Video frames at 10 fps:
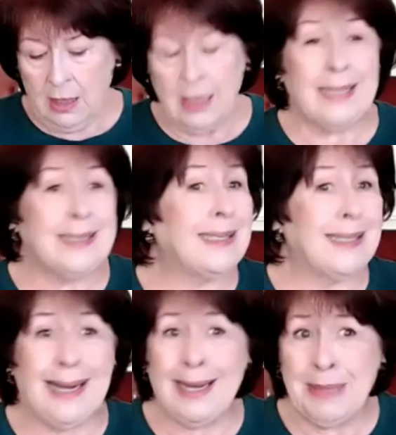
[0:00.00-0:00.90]
Constant
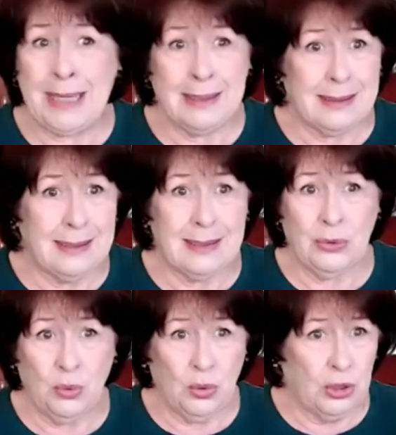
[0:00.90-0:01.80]
Comment is an
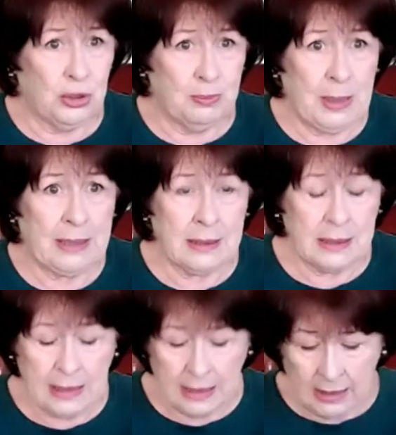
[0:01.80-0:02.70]
orange-based
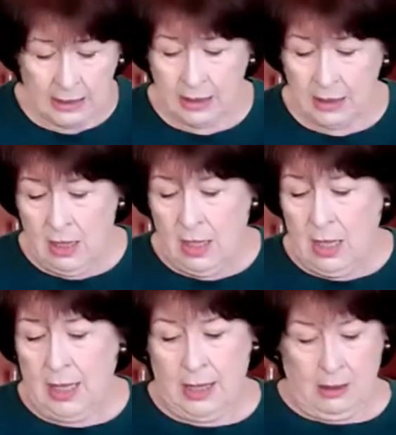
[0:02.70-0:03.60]
tea.
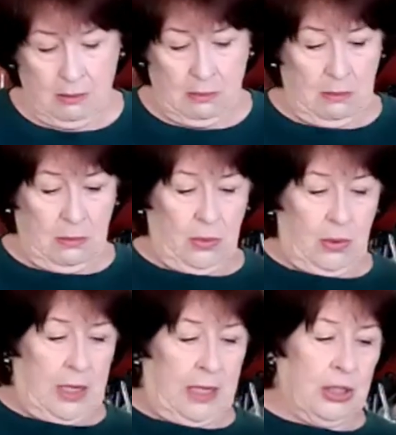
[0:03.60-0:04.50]

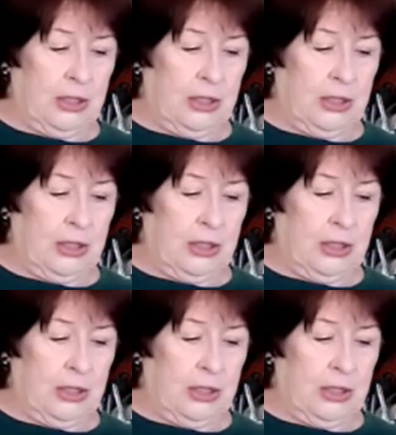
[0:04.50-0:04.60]
Gosh, I